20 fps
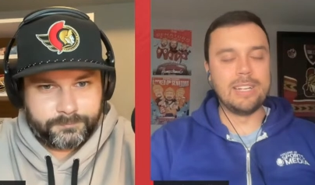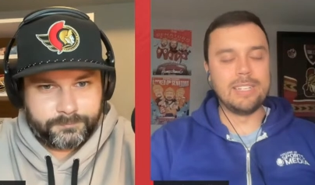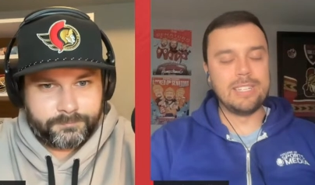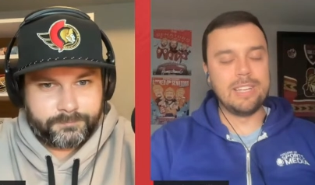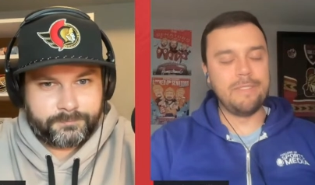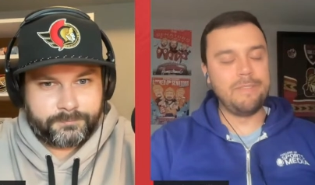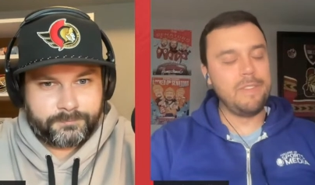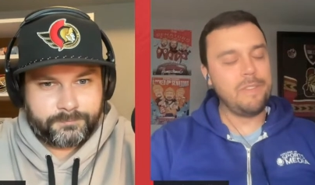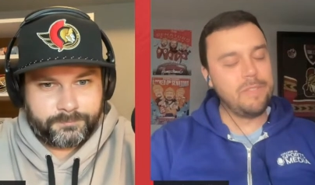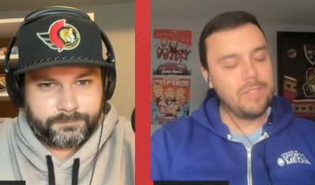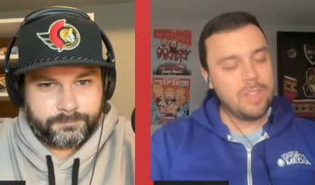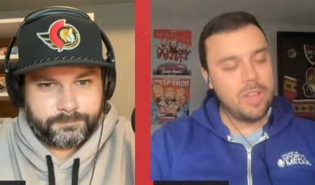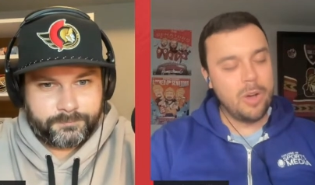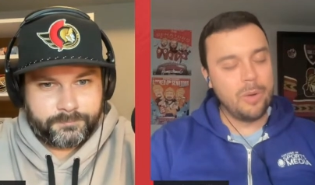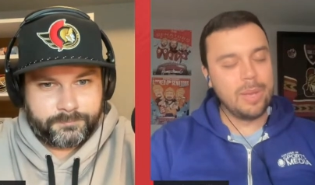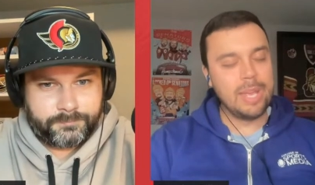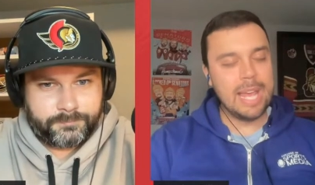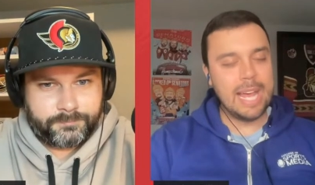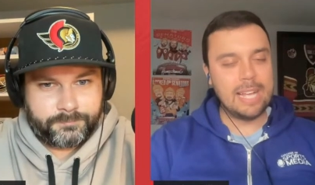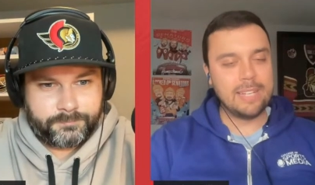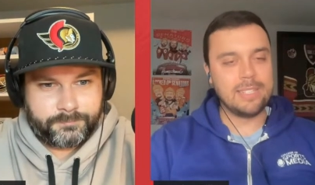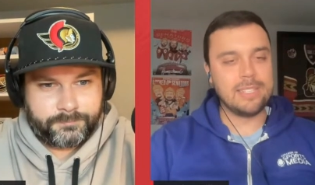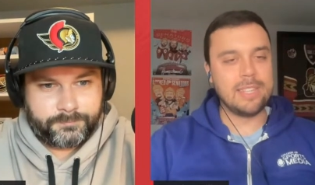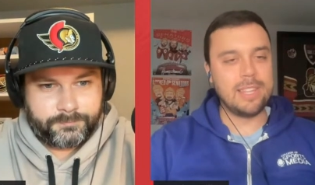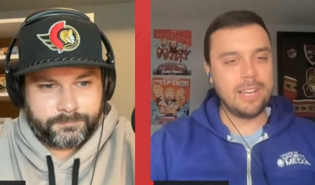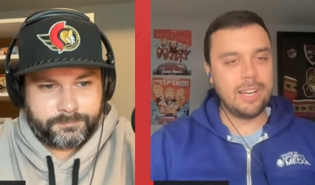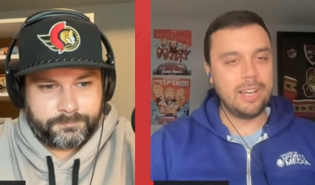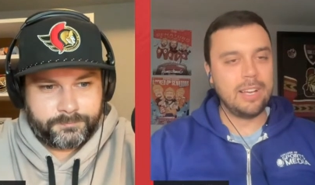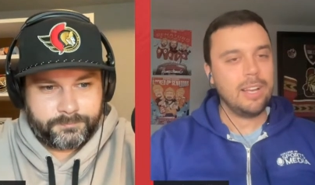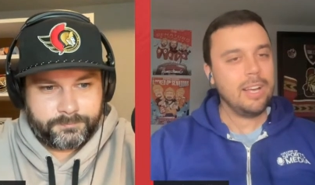Speaker 1: of stuff?" Even though he has
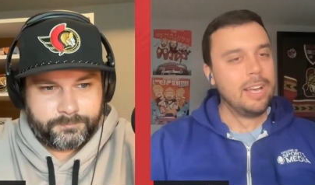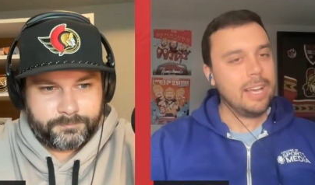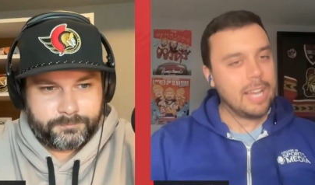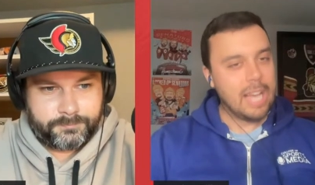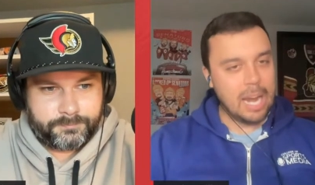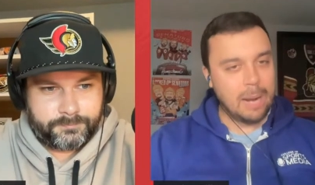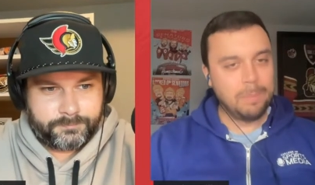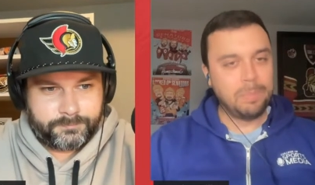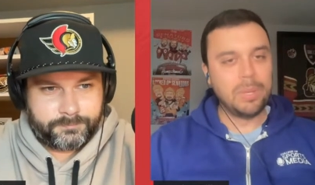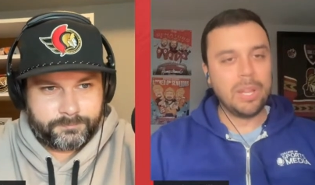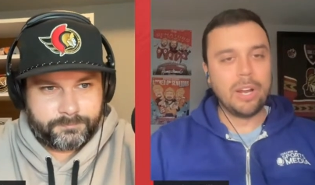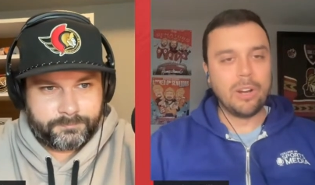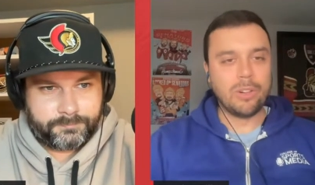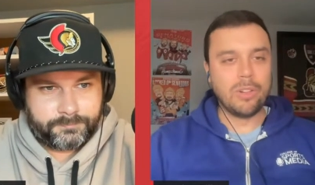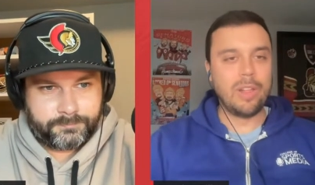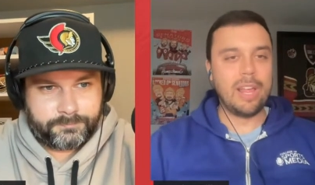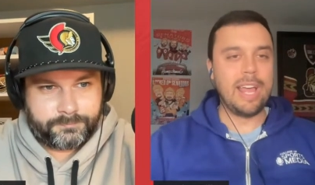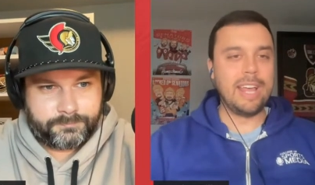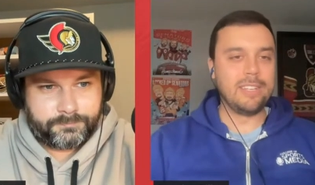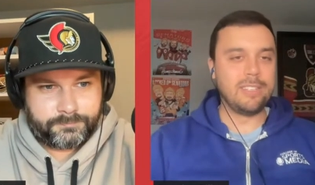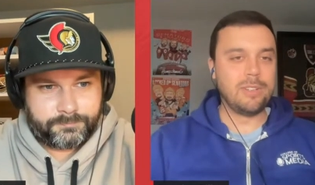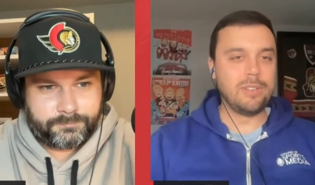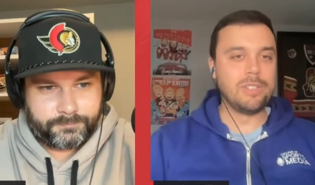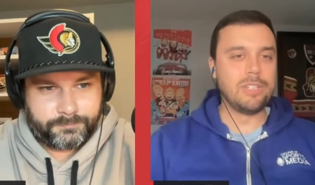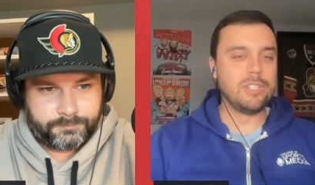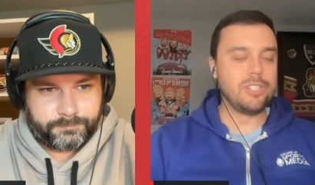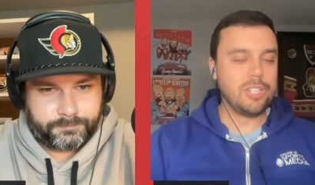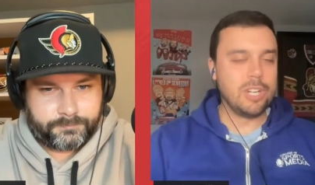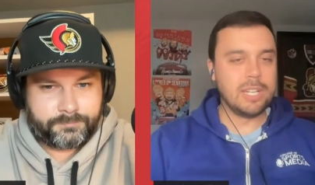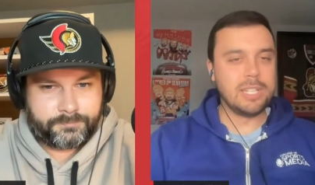the kind of political
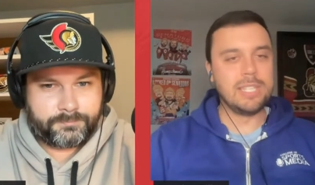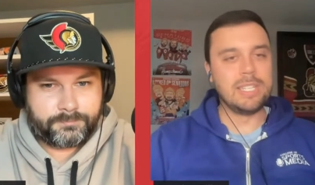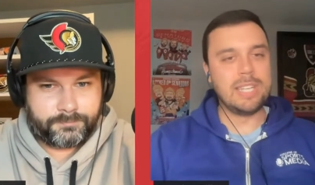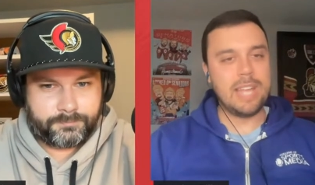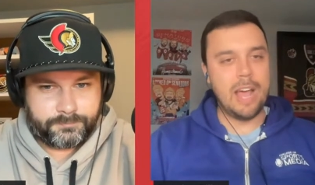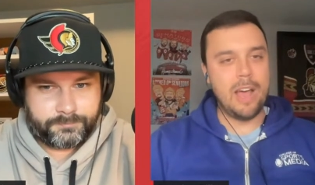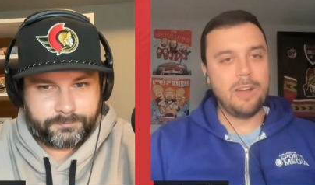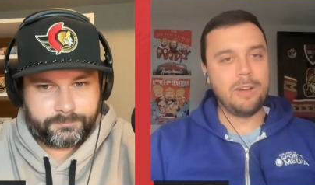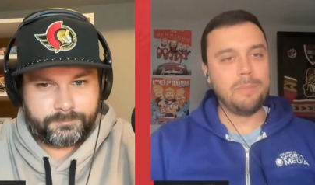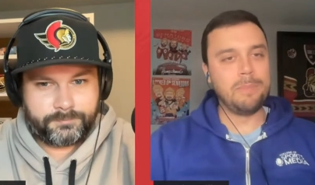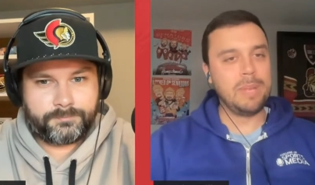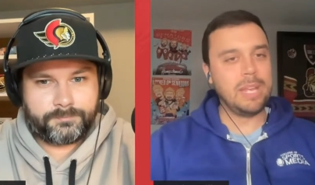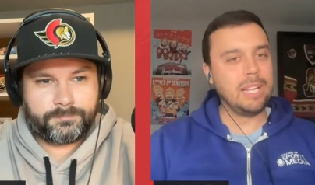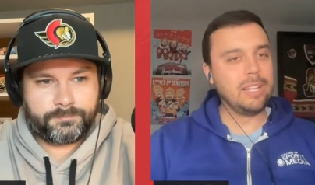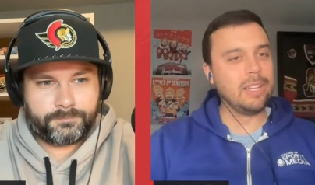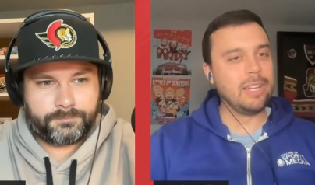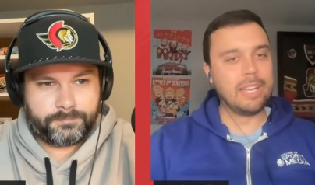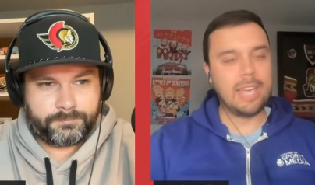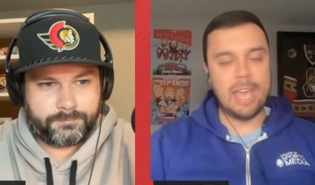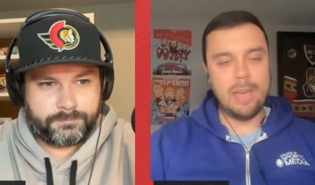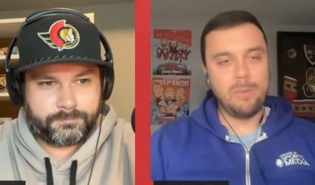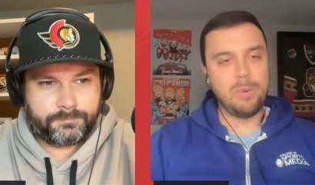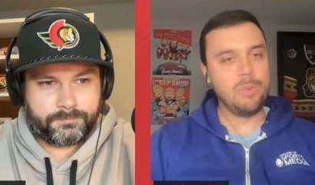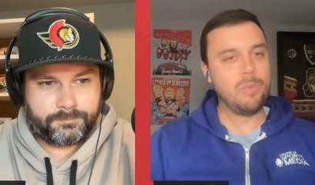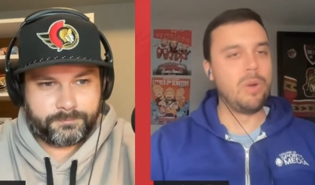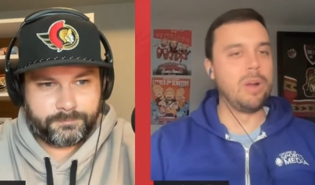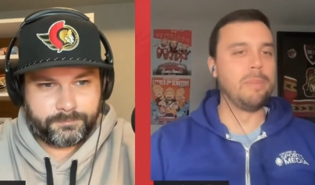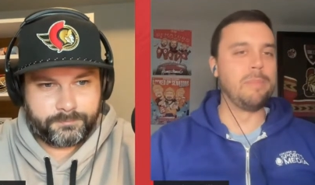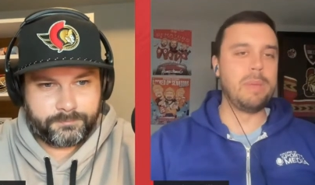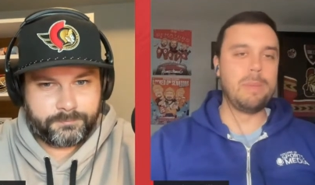answers and shuts it down and being like, "Hey, we
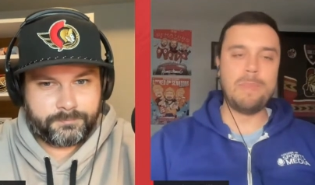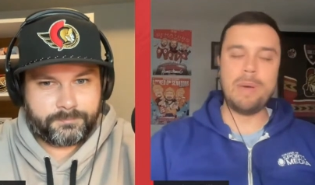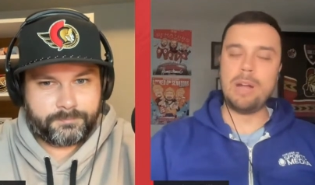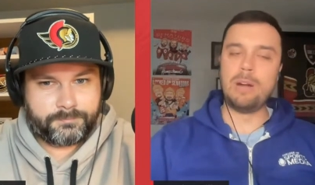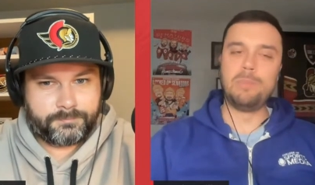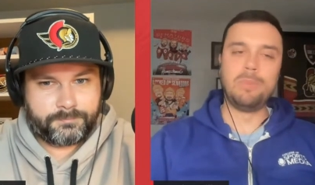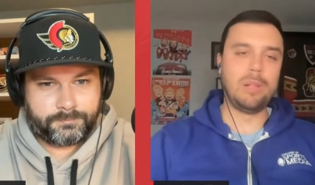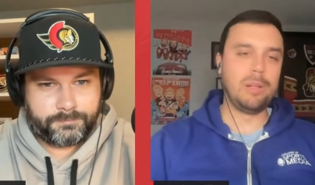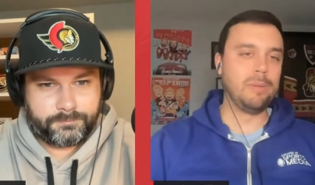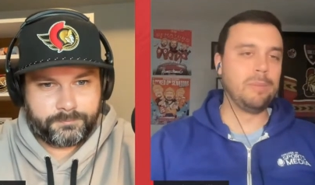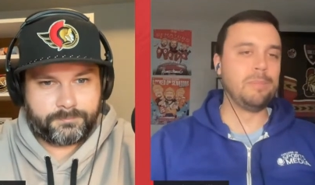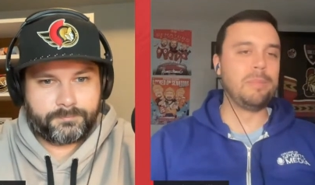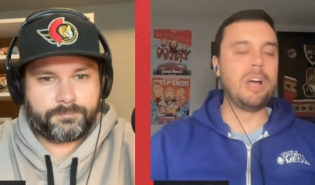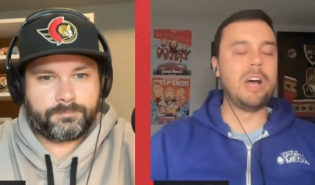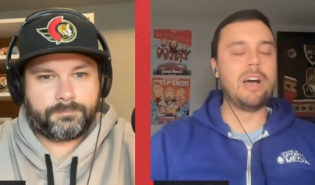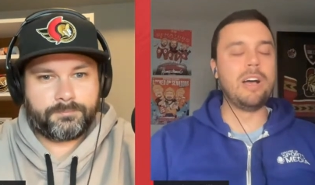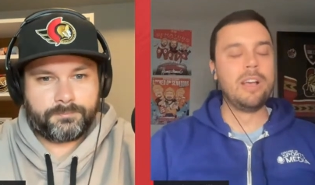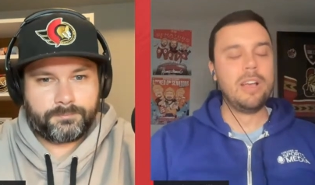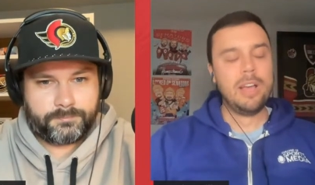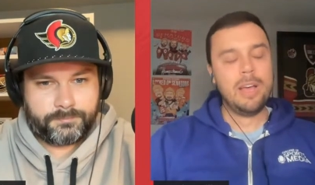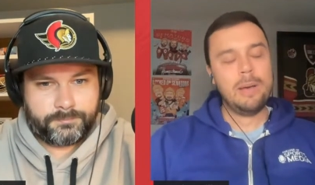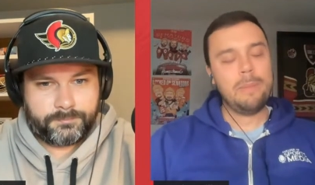want to be better," blah blah blah.